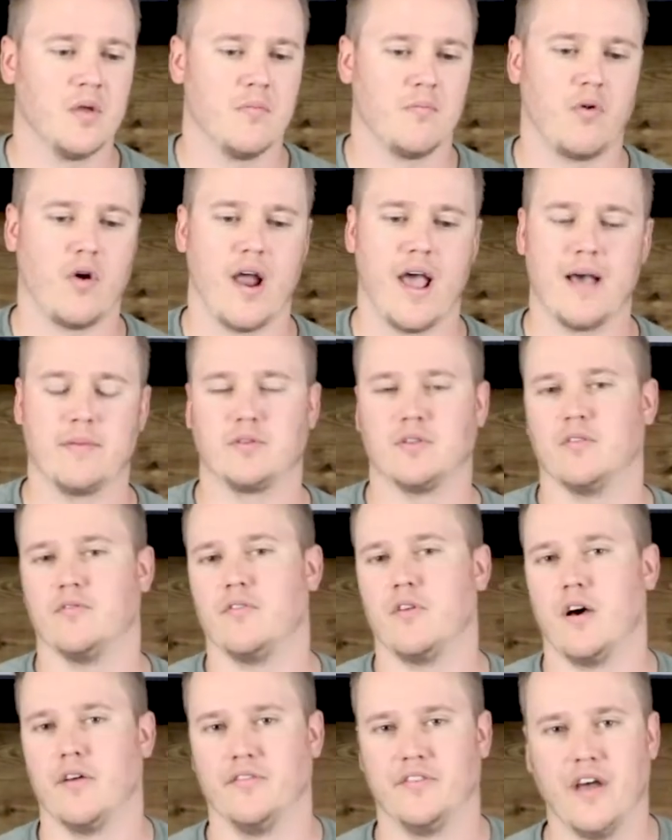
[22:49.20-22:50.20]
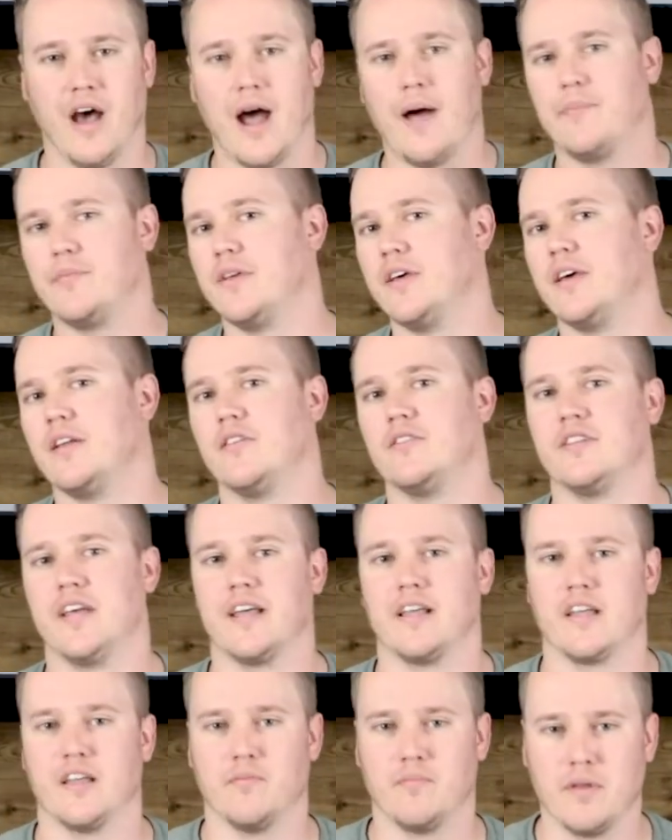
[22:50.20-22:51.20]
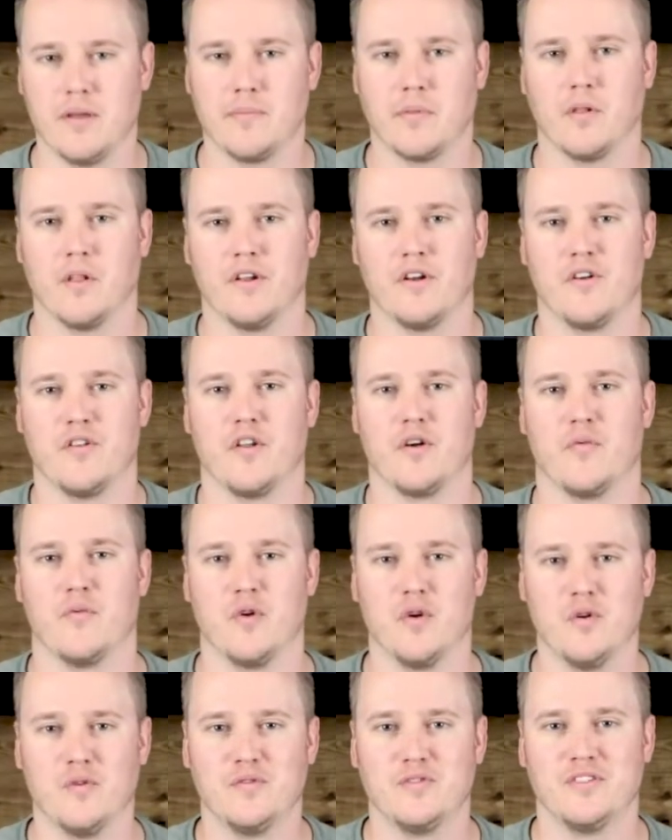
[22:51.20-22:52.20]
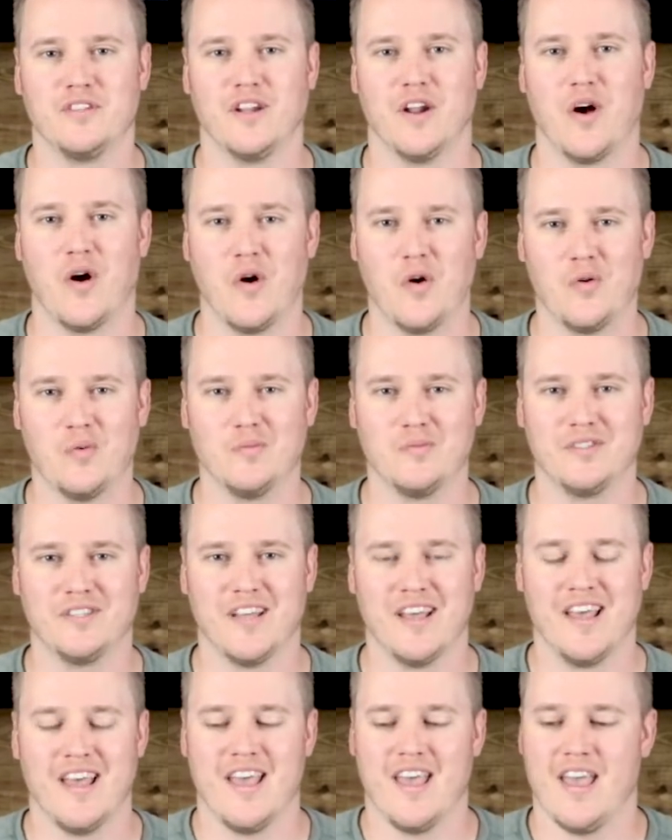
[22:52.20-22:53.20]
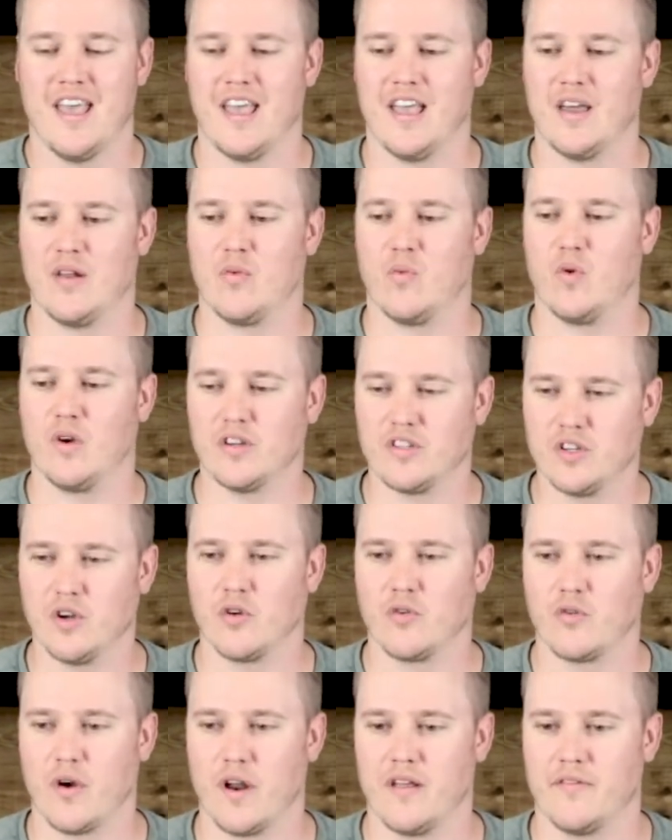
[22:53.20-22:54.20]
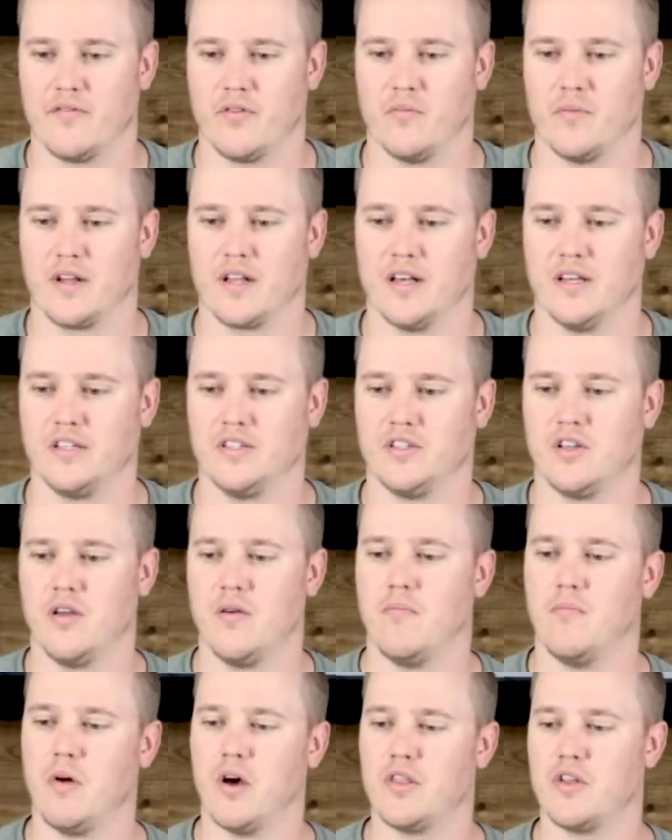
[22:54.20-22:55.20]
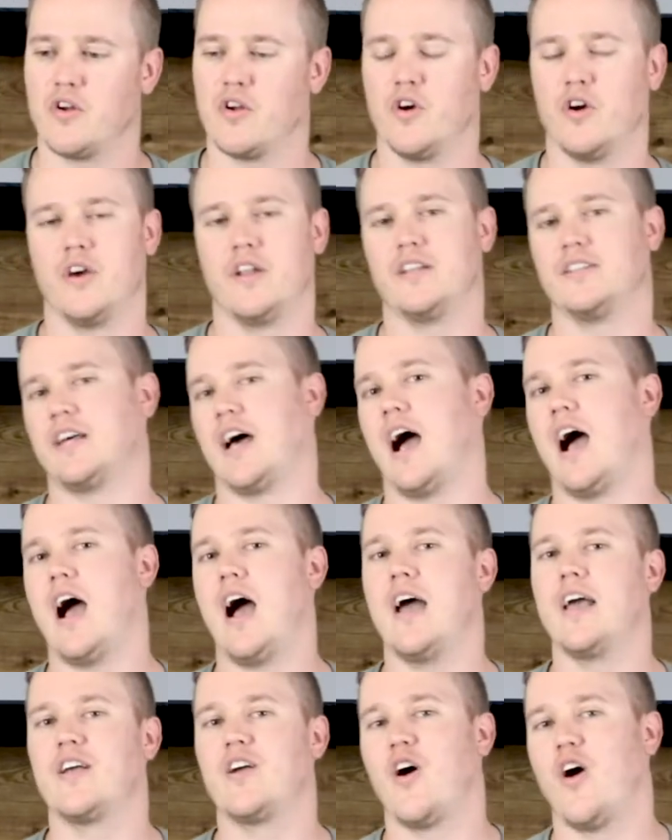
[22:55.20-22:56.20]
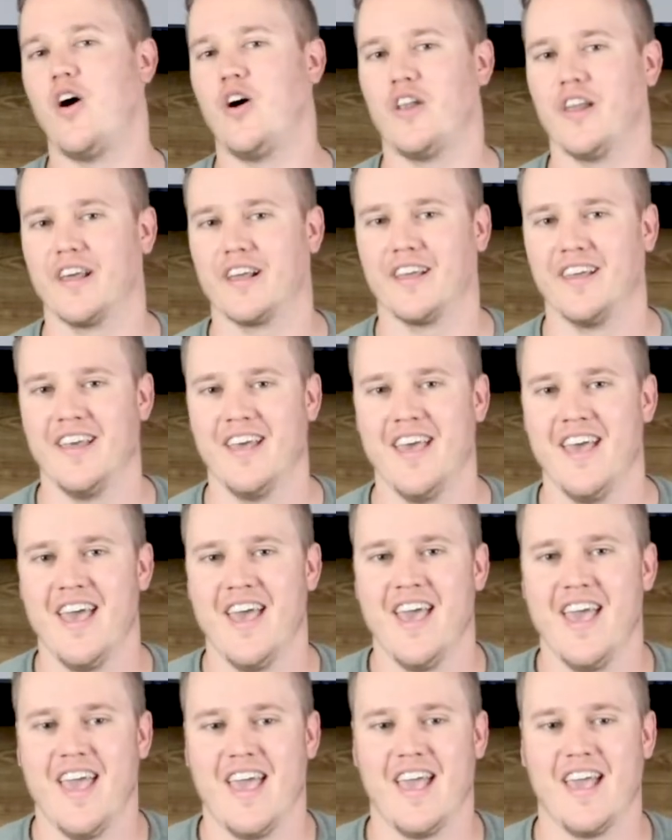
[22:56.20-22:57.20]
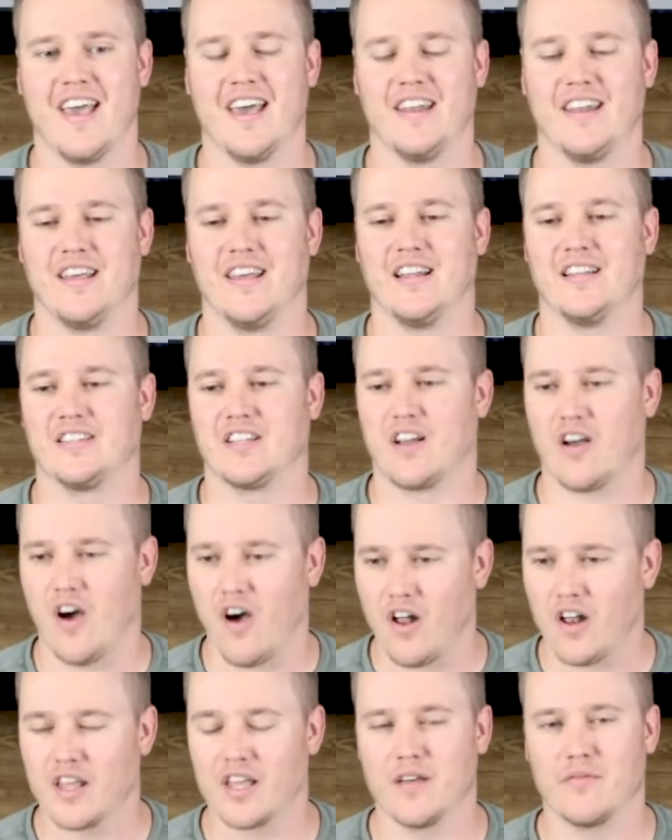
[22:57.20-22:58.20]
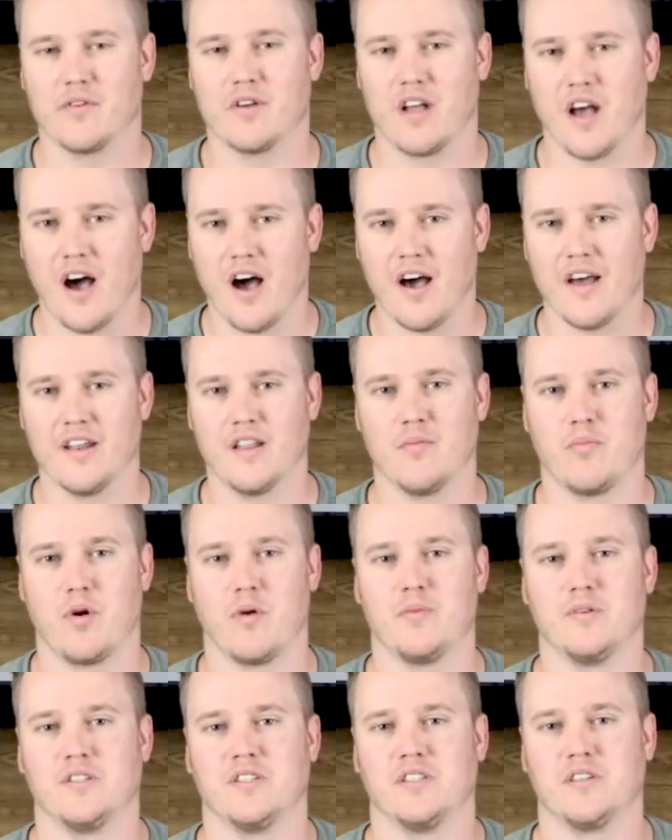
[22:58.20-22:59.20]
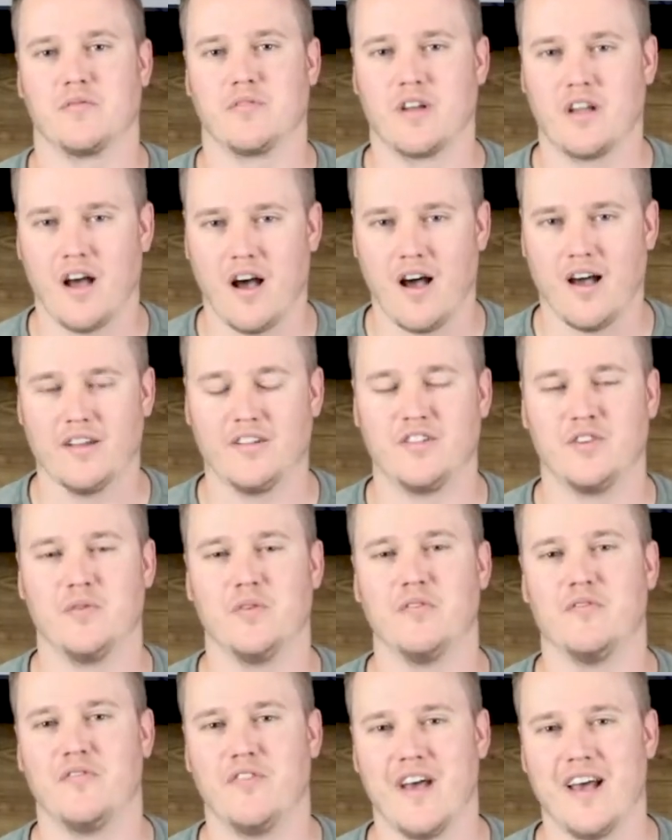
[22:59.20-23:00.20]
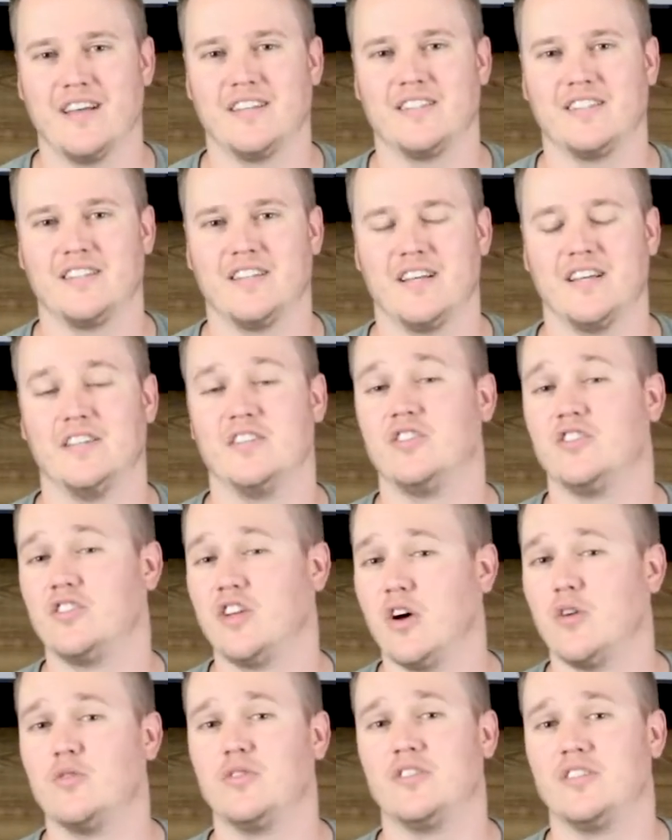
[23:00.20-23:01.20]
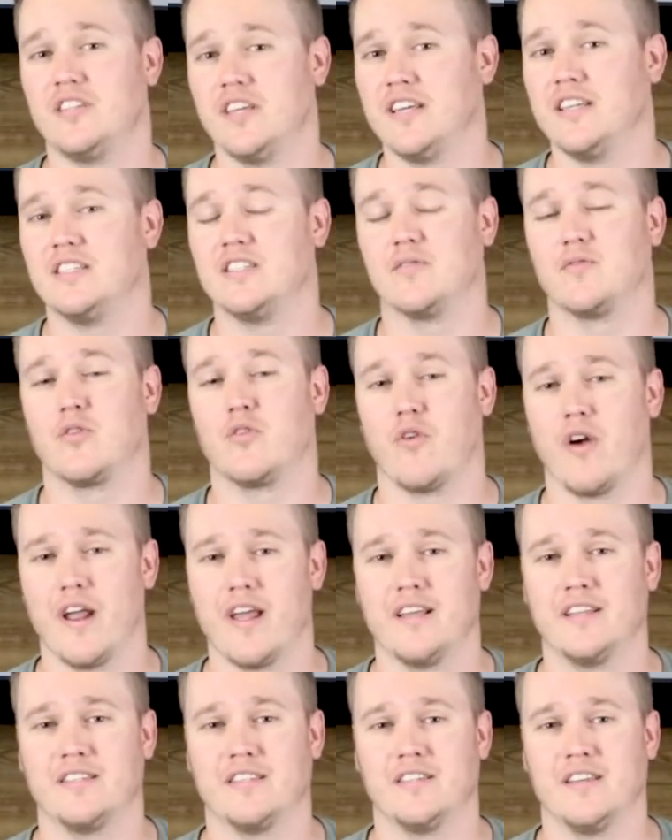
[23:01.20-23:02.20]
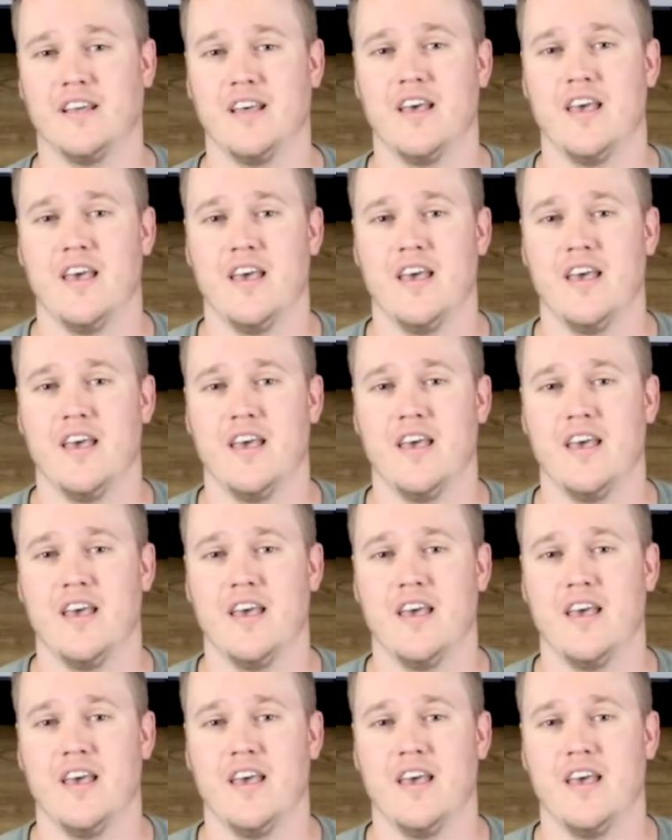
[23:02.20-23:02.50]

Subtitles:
perhaps have adopted or taken people under their roofs and homes. And we're so grateful because motherhood is a high calling. And it is a calling of God and the purposes of God to invest and sow seeds of grace